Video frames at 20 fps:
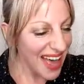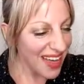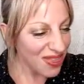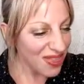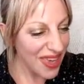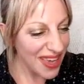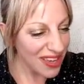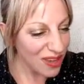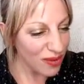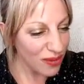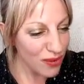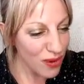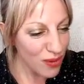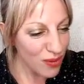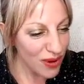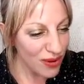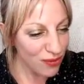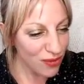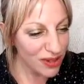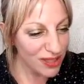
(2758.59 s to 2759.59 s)
Yeah, thank you
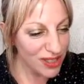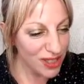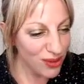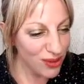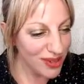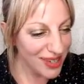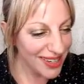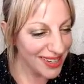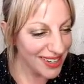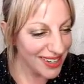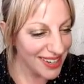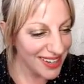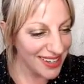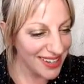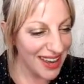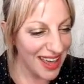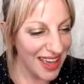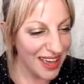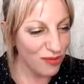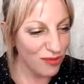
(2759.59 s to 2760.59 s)
everyone for tuning
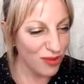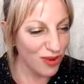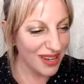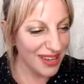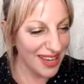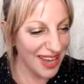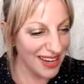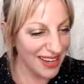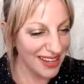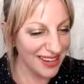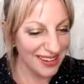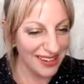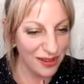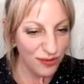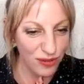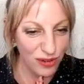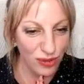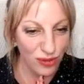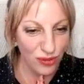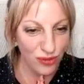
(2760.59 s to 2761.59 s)
in and for
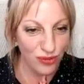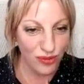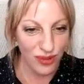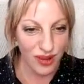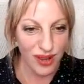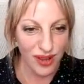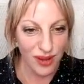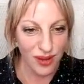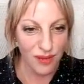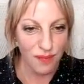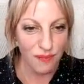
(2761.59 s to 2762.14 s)
if you've